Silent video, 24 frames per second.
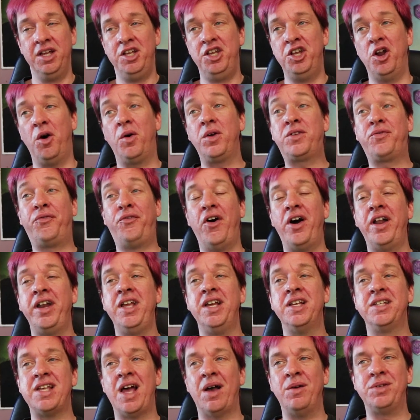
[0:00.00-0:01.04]
You know what's
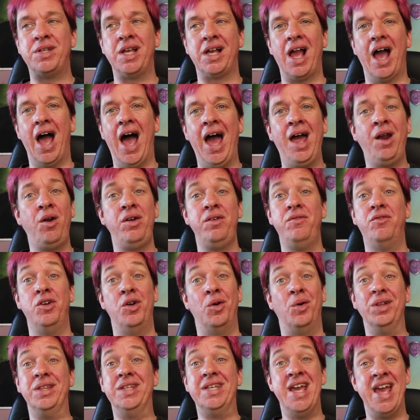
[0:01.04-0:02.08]
funny is I was like, I don't even
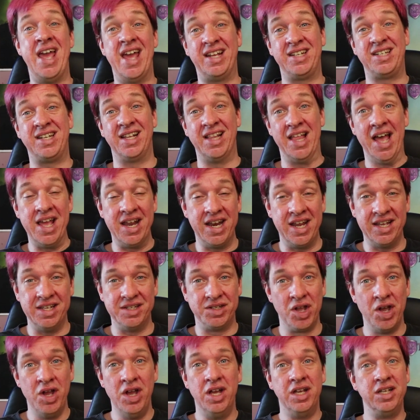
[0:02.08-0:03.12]
know what tantalite
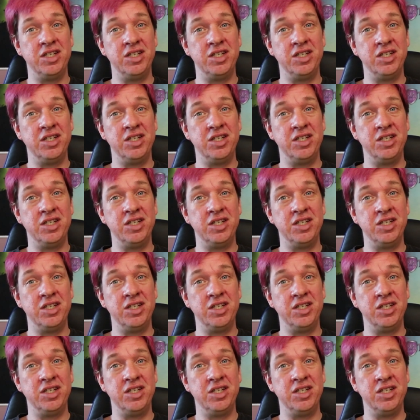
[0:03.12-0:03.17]
is.